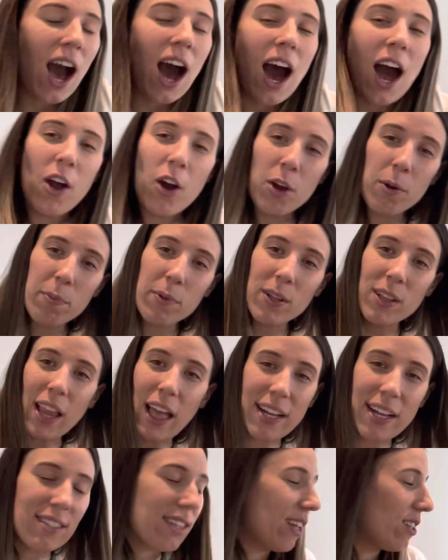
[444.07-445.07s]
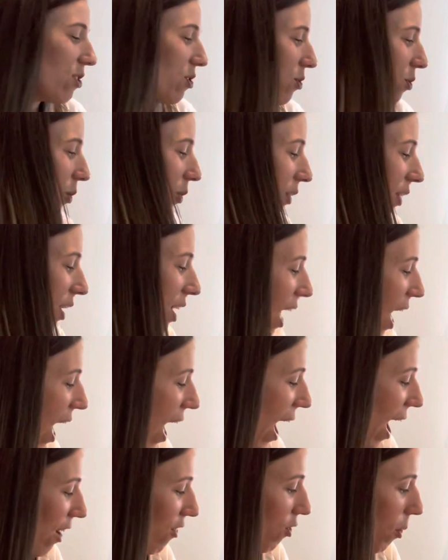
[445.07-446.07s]
I hope you liked that story.
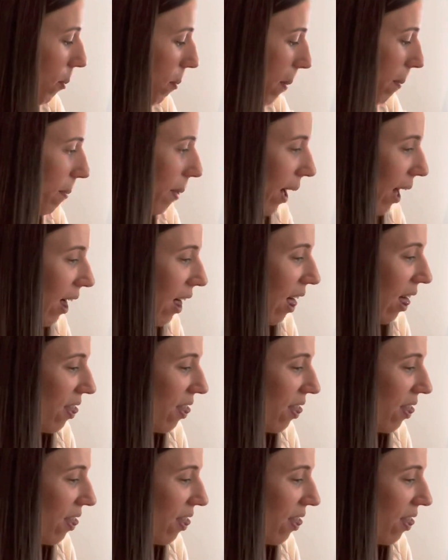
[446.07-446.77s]
And remember